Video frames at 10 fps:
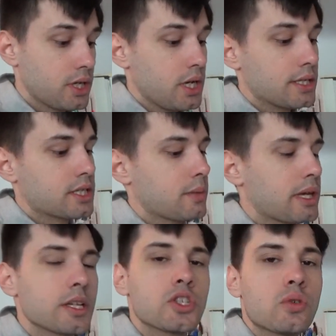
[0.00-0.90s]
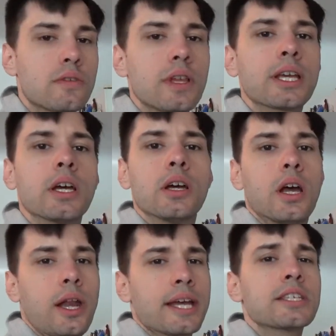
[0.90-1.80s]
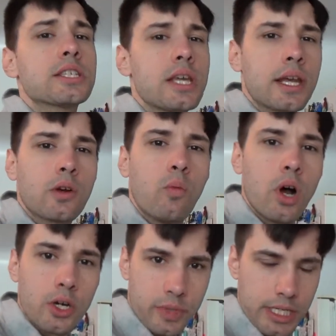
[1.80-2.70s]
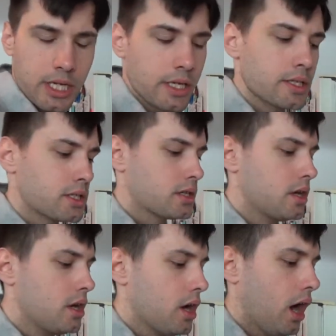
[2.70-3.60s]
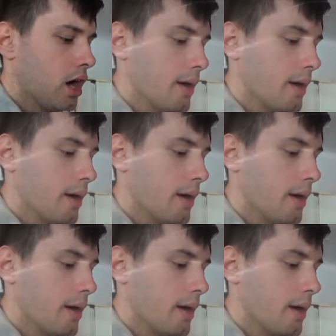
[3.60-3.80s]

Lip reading: It's going to make it sort of like an acidic, watery taste, but